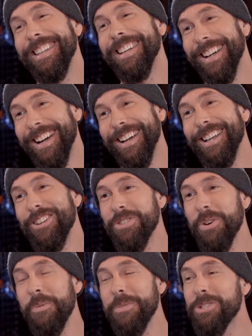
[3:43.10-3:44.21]
yeah. Him.
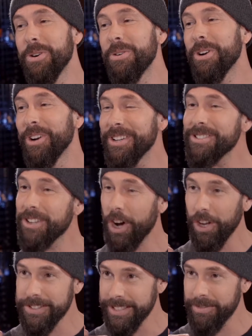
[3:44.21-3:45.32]
So so Ernest
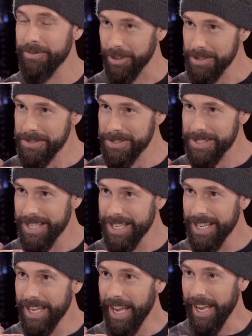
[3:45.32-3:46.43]
calls in first.
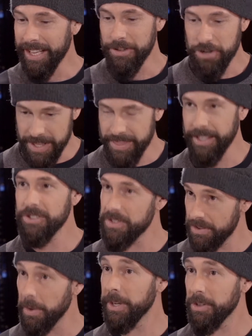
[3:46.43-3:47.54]
Okay. And she thinks
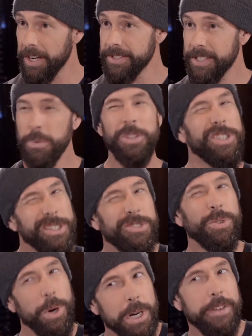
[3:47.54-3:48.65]
she's going crazy, which she
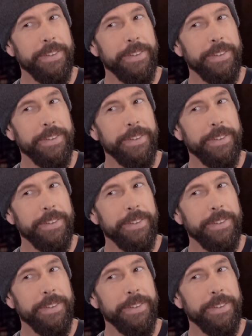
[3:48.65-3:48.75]
sort